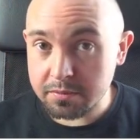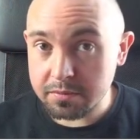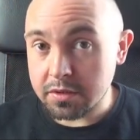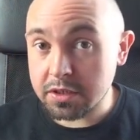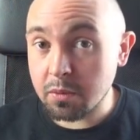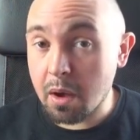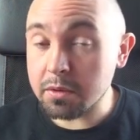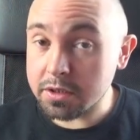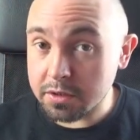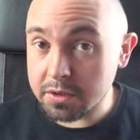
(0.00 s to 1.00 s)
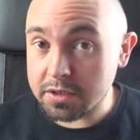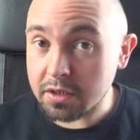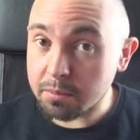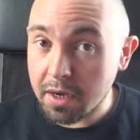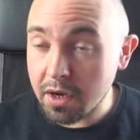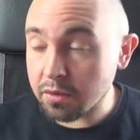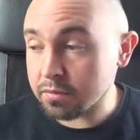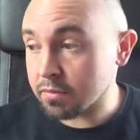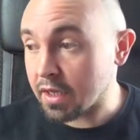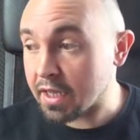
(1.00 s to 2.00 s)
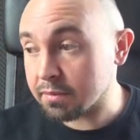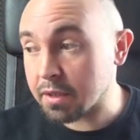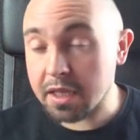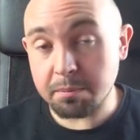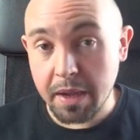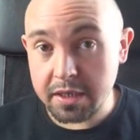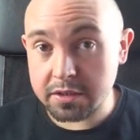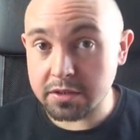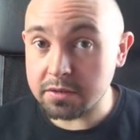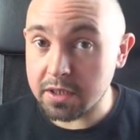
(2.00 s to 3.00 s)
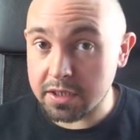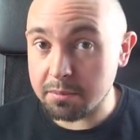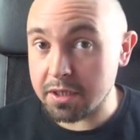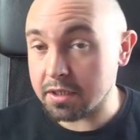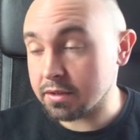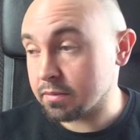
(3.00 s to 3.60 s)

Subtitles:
So I will do this on my own and get back to you in a minute.